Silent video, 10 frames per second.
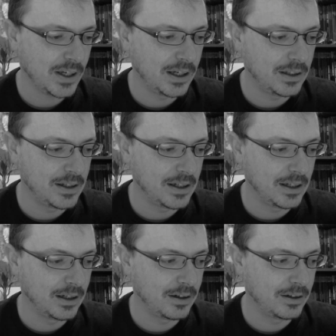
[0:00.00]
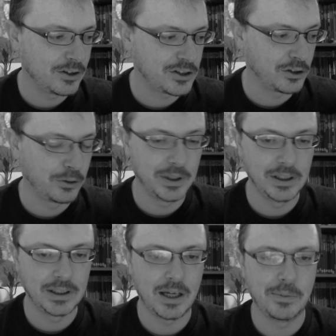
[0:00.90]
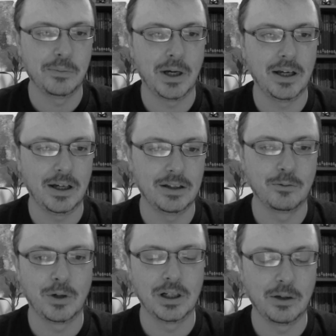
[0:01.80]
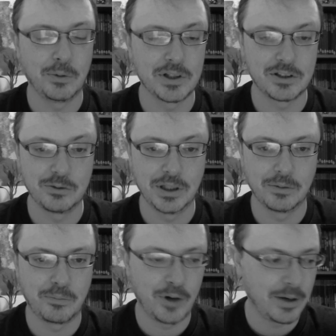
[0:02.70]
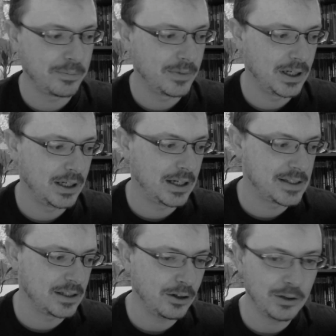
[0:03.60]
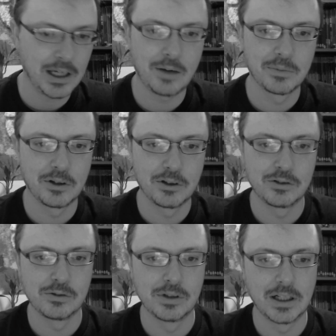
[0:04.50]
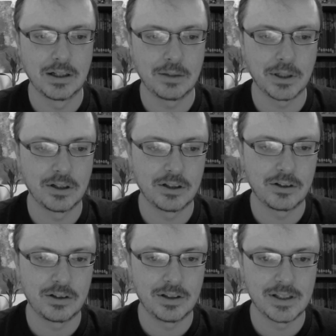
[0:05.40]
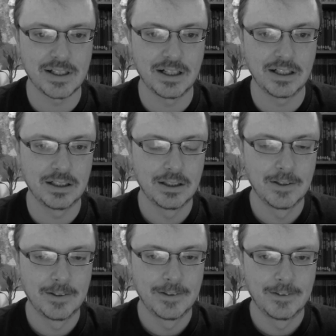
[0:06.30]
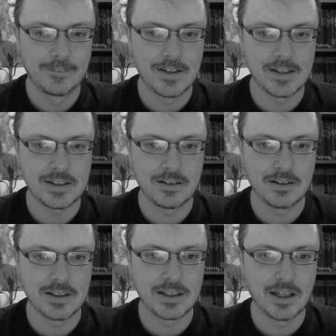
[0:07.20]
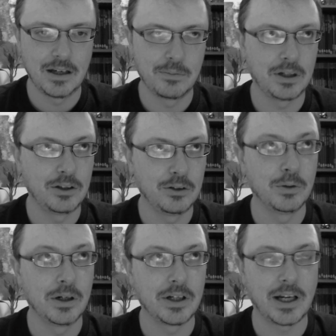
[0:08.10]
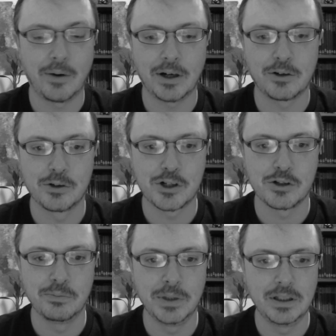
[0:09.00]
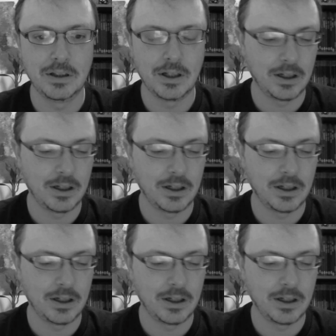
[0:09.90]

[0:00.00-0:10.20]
and then the story came in my head while I was doing prep, and I said, okay, I'm gonna design this game. I know where the characters should be.